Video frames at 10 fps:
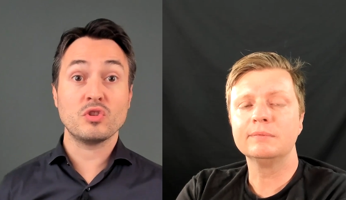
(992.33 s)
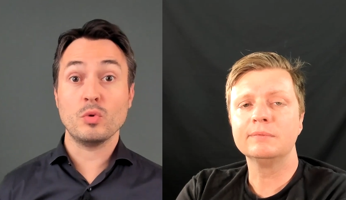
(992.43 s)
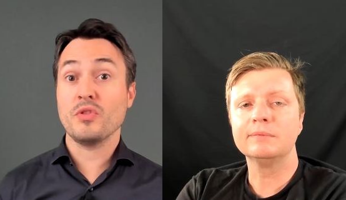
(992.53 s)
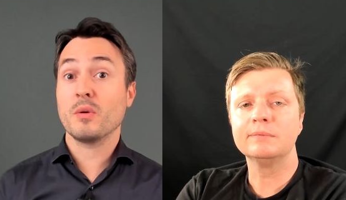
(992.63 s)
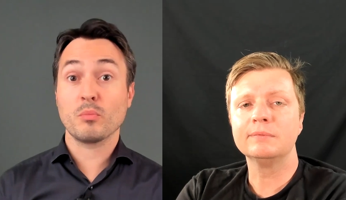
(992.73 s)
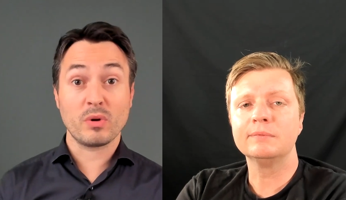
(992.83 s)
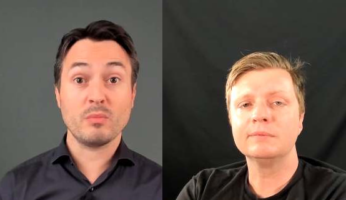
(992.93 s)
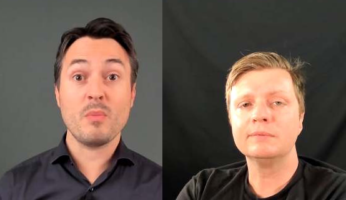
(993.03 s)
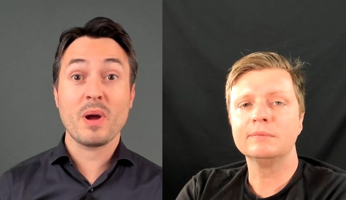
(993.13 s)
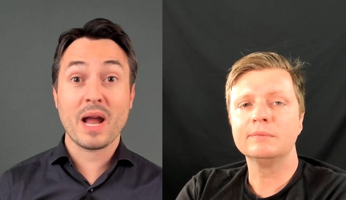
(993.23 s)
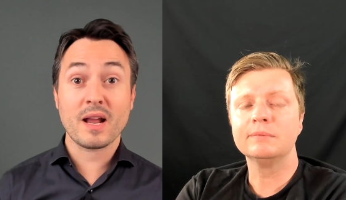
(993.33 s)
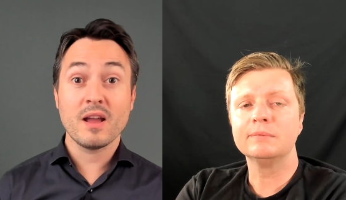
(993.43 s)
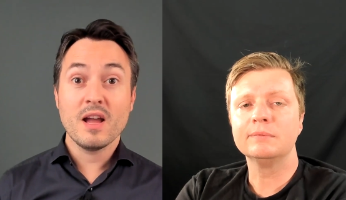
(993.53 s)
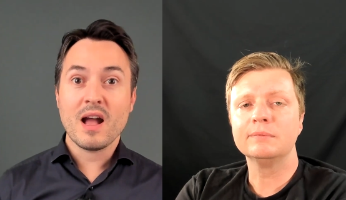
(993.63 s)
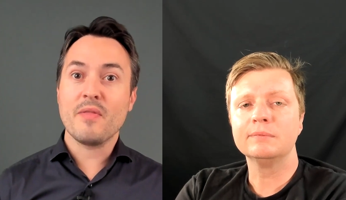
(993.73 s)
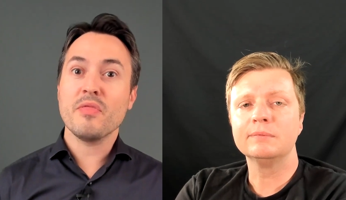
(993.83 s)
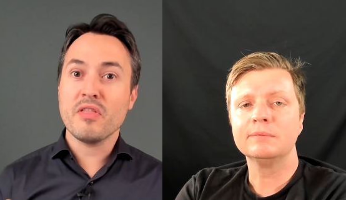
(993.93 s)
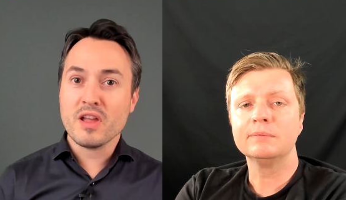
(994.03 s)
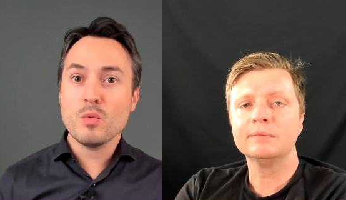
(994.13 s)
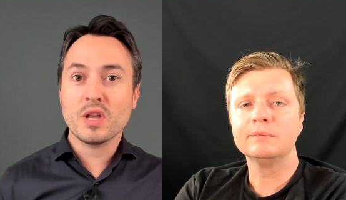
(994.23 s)
Speaker 1: who would then bring me back and
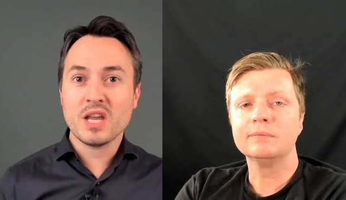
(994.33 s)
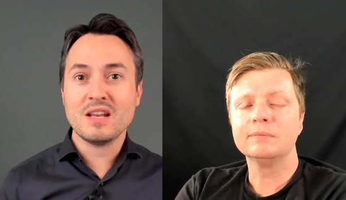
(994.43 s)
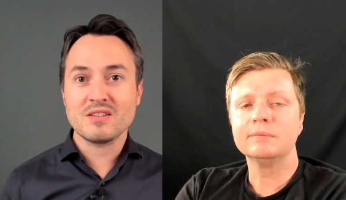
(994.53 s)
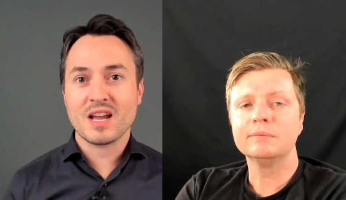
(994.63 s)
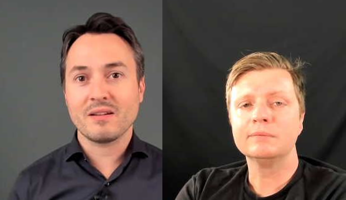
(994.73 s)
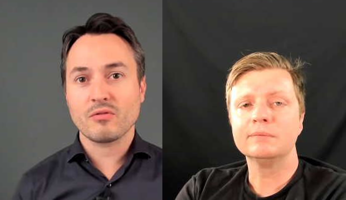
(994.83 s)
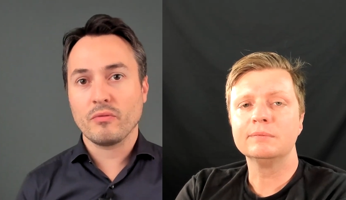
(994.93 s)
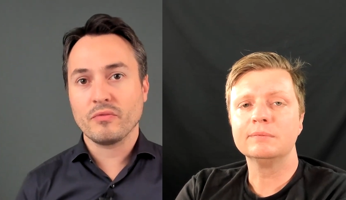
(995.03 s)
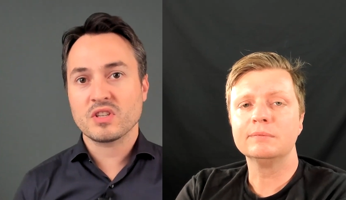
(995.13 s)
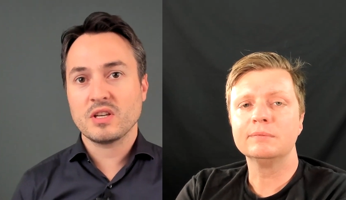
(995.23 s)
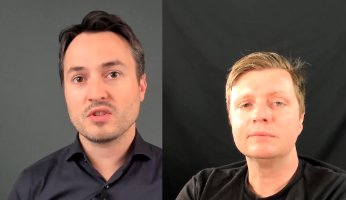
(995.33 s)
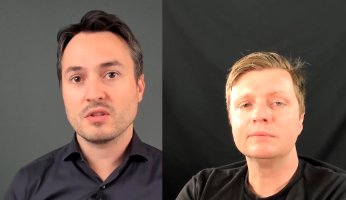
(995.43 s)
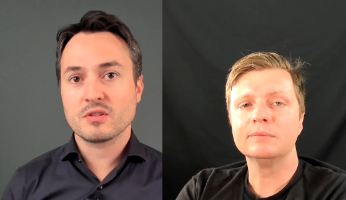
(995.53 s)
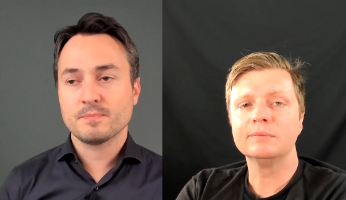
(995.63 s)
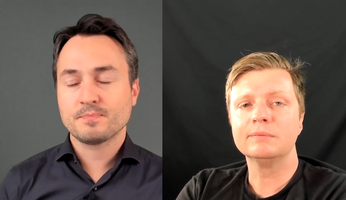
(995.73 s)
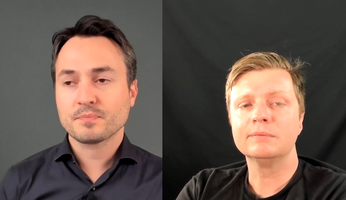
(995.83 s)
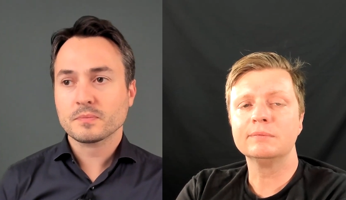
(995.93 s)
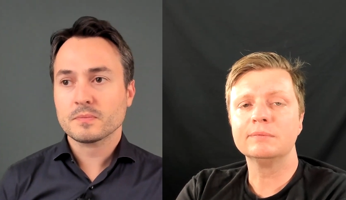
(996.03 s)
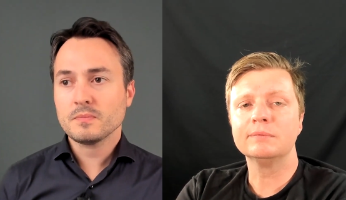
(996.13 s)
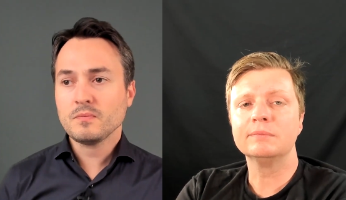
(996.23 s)
they were keen to have
Speaker 2: conversations
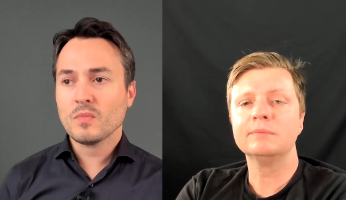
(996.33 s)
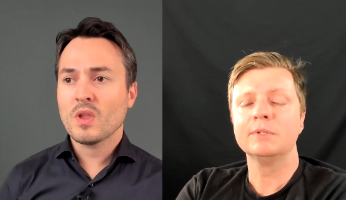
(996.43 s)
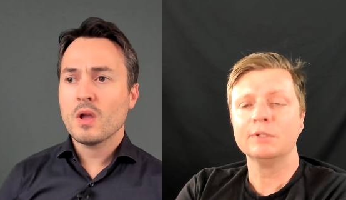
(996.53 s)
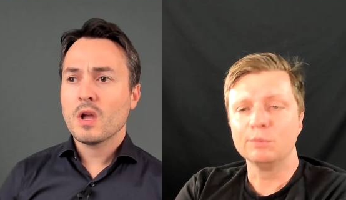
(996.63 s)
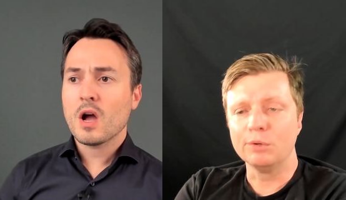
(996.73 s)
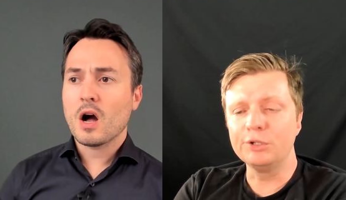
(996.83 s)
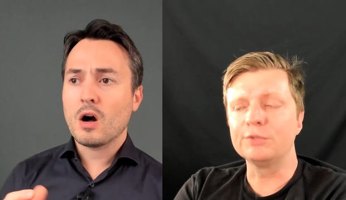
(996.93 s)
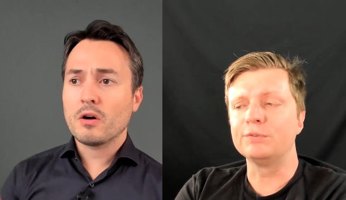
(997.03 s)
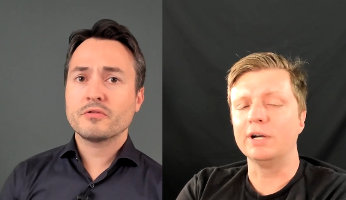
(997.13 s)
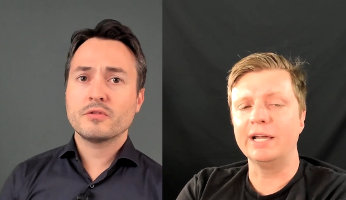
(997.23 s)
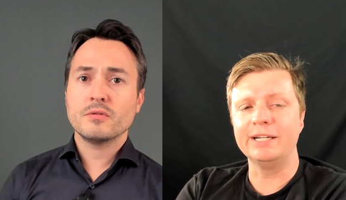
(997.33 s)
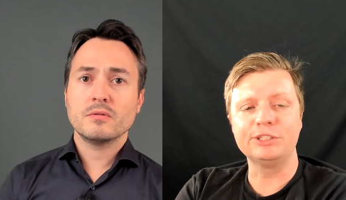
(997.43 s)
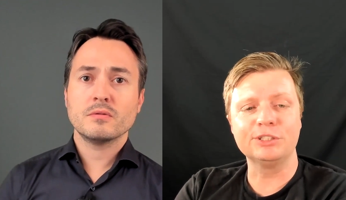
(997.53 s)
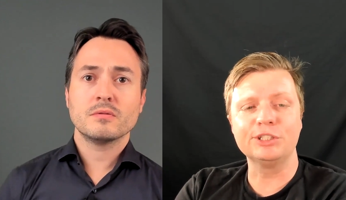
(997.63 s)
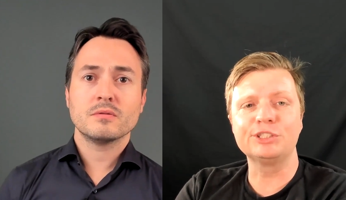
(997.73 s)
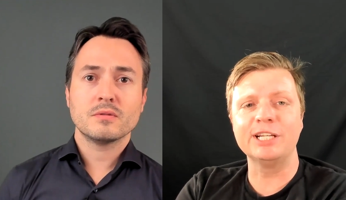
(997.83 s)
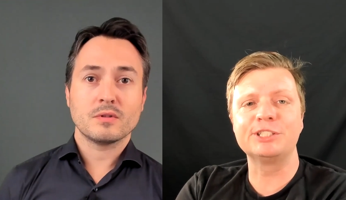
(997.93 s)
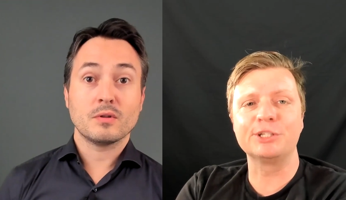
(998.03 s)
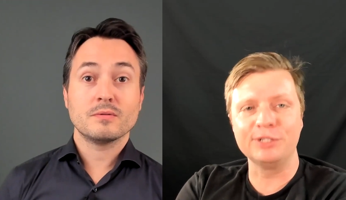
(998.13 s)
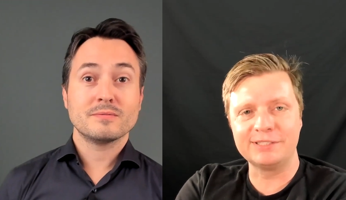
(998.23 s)
Wonderful. and it just
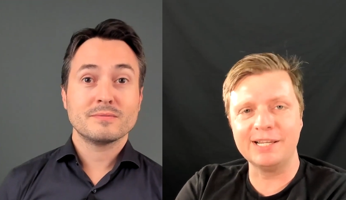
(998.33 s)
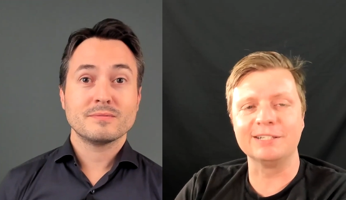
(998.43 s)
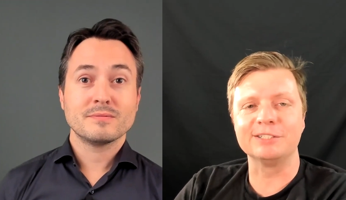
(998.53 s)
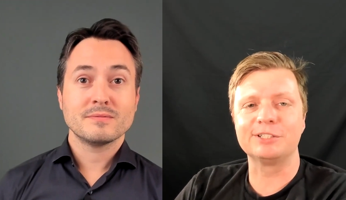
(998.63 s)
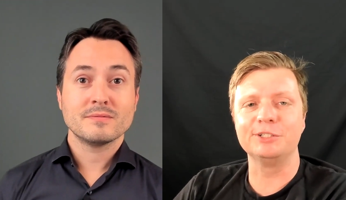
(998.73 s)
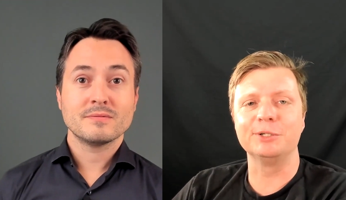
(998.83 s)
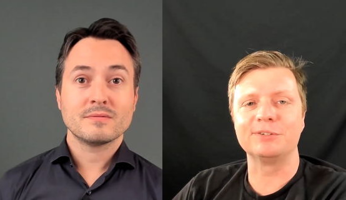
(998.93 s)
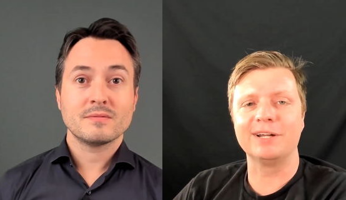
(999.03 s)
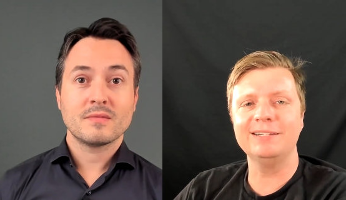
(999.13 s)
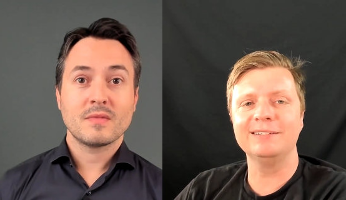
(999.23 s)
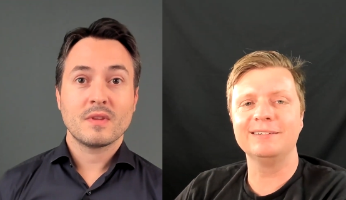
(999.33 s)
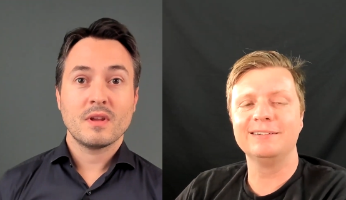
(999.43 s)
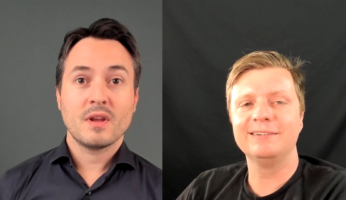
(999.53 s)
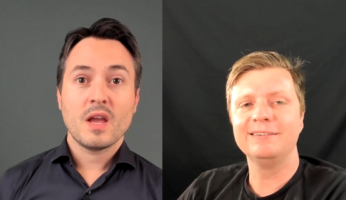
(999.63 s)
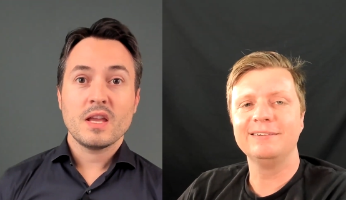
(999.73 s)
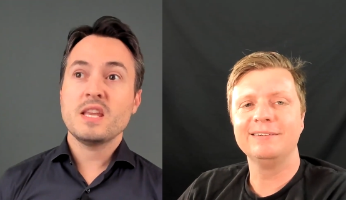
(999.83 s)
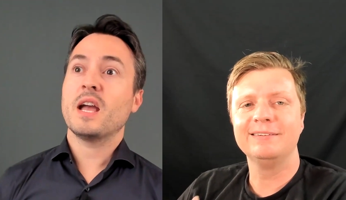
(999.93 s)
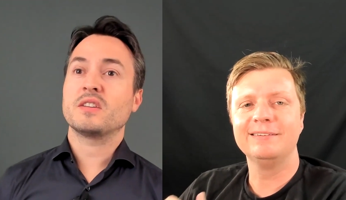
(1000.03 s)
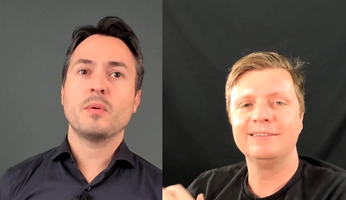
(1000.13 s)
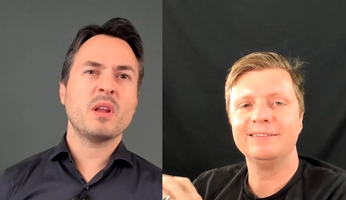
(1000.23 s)
takes 30 seconds to do it, right?
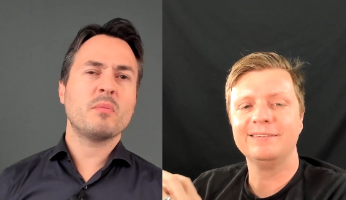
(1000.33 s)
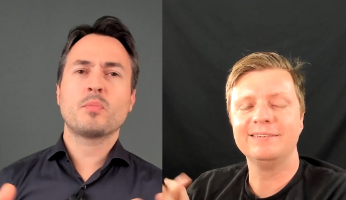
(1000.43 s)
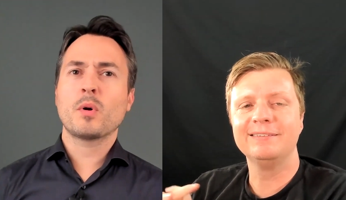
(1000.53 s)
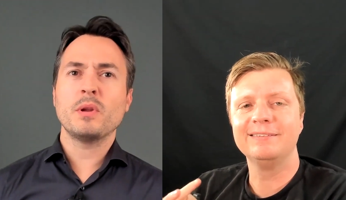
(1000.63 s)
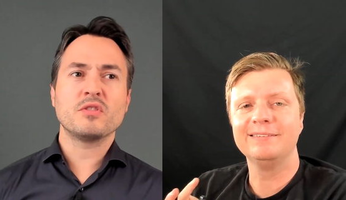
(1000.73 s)
Speaker 1: Yes. I mean, probably